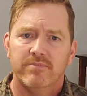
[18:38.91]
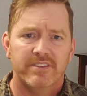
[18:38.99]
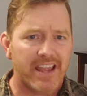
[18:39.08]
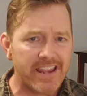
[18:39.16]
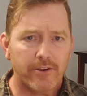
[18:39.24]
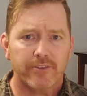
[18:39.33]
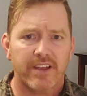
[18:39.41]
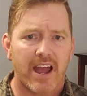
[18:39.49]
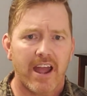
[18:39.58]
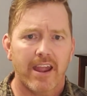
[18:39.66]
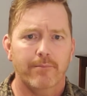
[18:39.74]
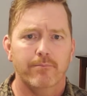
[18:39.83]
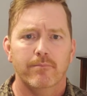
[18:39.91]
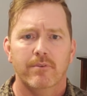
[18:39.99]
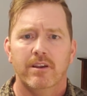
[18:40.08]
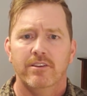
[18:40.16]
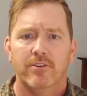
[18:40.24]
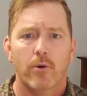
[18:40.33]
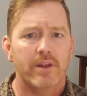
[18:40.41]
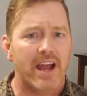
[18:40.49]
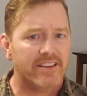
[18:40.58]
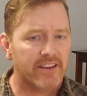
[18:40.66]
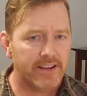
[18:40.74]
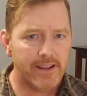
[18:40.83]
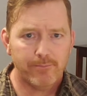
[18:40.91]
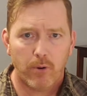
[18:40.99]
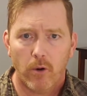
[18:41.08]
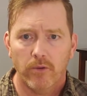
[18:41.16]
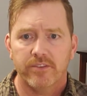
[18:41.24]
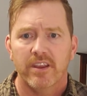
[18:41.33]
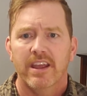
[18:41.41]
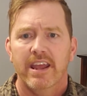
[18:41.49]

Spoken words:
Take your time. Don't act on impulse,